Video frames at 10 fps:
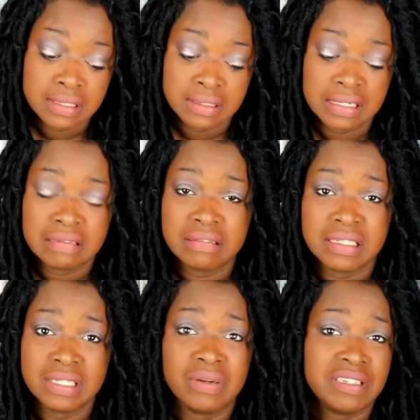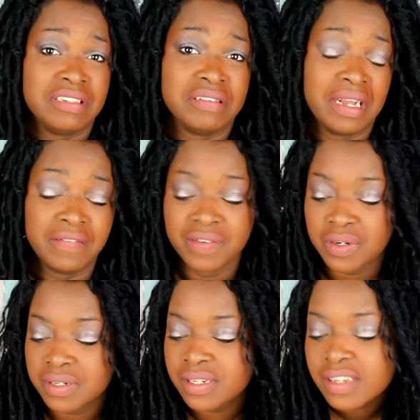I really want a new
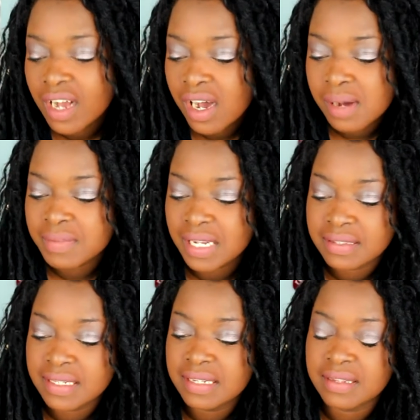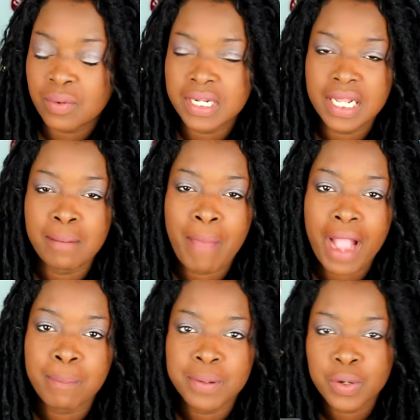iPhone. Um, next thing is I want to get a
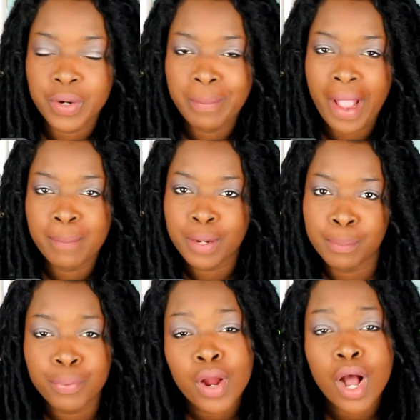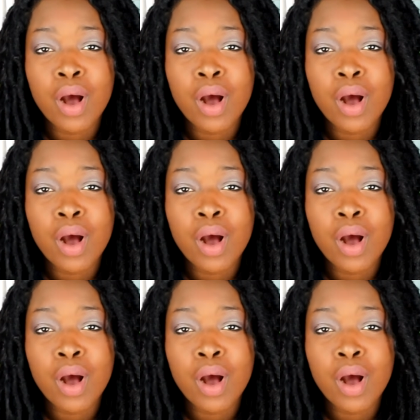MacBook or a MacBook Pro.